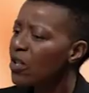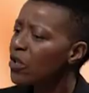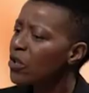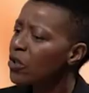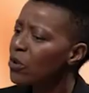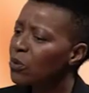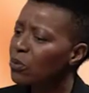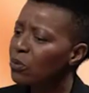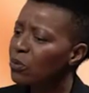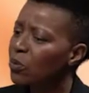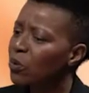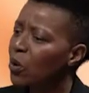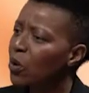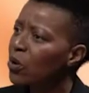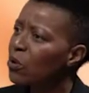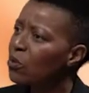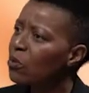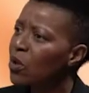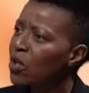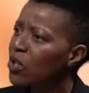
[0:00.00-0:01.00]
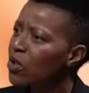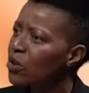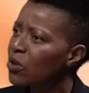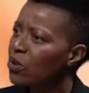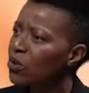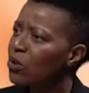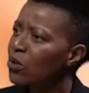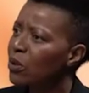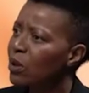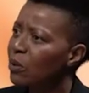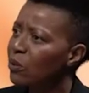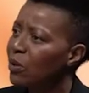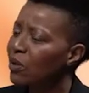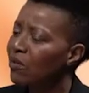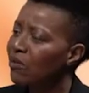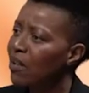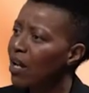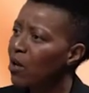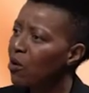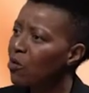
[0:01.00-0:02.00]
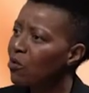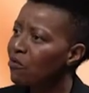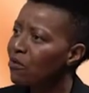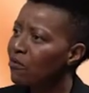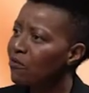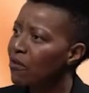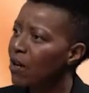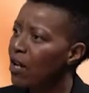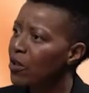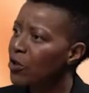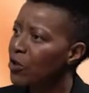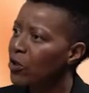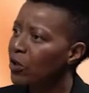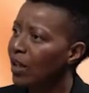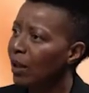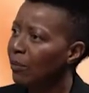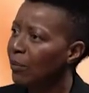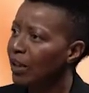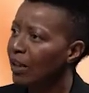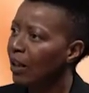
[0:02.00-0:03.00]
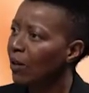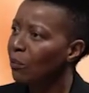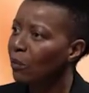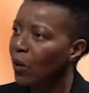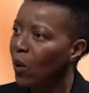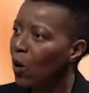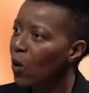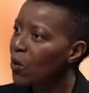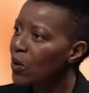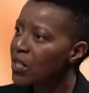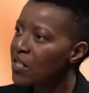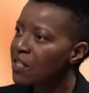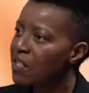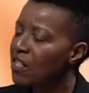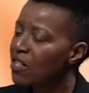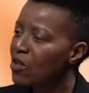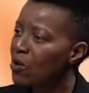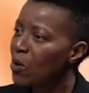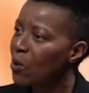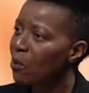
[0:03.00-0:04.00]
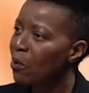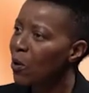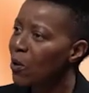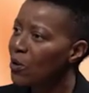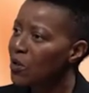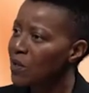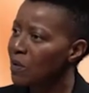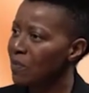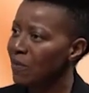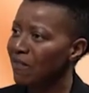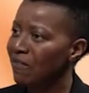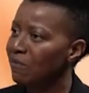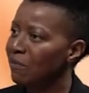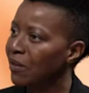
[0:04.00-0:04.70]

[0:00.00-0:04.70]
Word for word: are you what, what are you doing with Vancouver fashion? I mean, I'm always seeing you post about